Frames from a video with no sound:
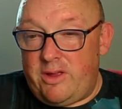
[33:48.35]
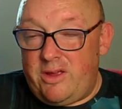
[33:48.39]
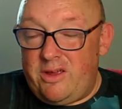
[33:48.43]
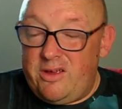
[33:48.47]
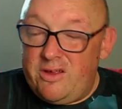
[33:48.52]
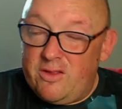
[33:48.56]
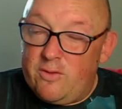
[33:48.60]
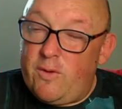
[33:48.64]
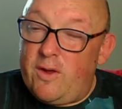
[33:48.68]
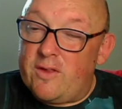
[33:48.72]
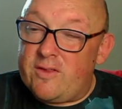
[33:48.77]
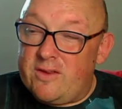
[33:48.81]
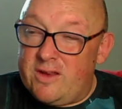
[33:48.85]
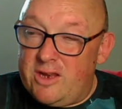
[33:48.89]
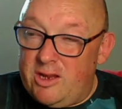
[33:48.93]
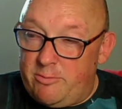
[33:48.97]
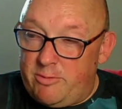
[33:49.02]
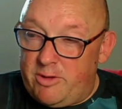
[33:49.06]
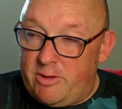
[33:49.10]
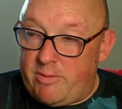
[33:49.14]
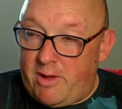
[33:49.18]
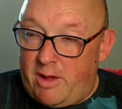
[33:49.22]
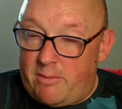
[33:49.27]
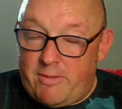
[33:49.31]
as well as a little
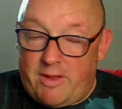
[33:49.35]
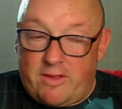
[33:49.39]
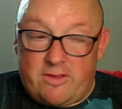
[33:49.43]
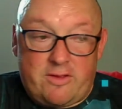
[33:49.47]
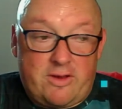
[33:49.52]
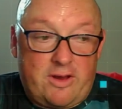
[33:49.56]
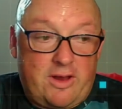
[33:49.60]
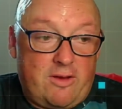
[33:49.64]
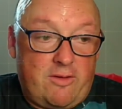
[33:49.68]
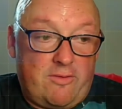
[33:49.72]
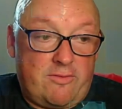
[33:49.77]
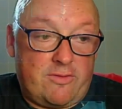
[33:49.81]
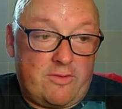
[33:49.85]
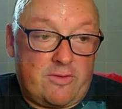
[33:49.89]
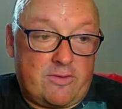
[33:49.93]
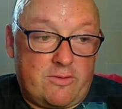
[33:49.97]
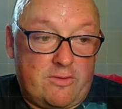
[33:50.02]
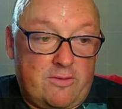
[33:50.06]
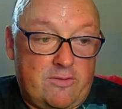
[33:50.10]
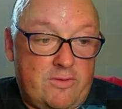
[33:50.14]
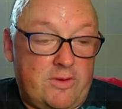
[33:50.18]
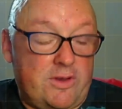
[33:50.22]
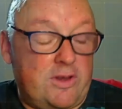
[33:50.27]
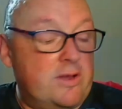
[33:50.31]
bit about mental health and
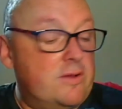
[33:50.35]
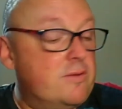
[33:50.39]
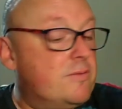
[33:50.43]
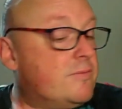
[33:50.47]
stuff, you know.